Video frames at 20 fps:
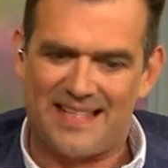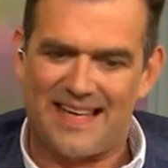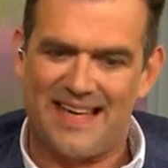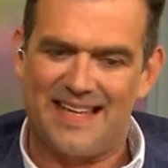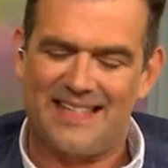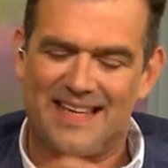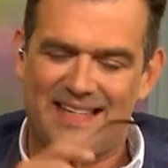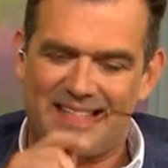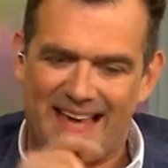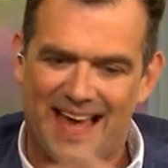
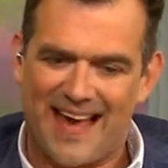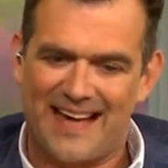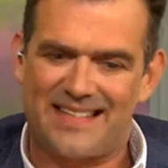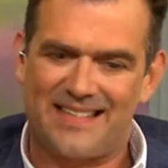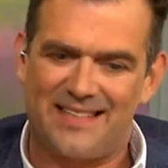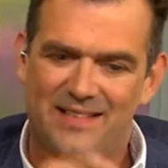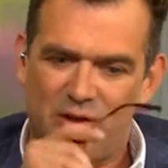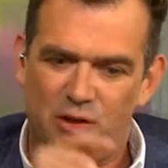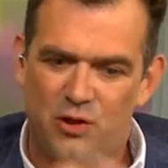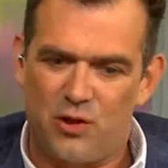Is the
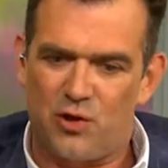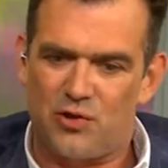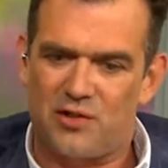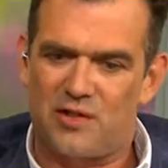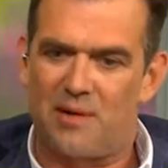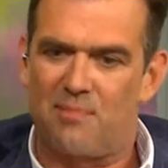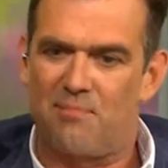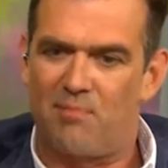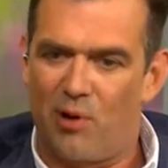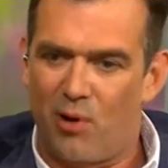tax not just
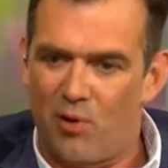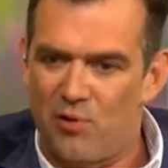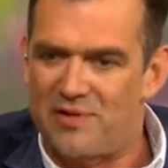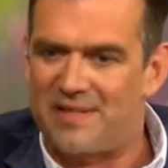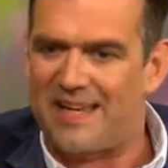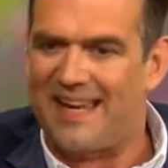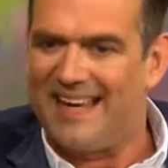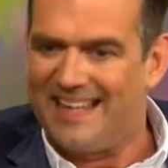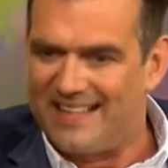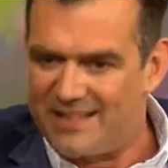a blunt
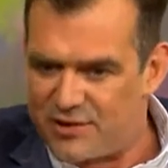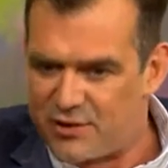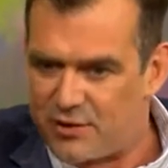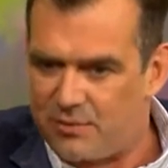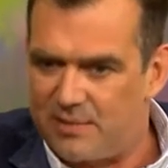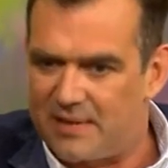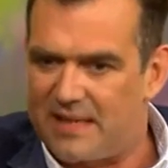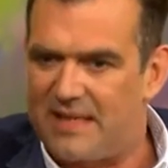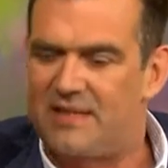instrument?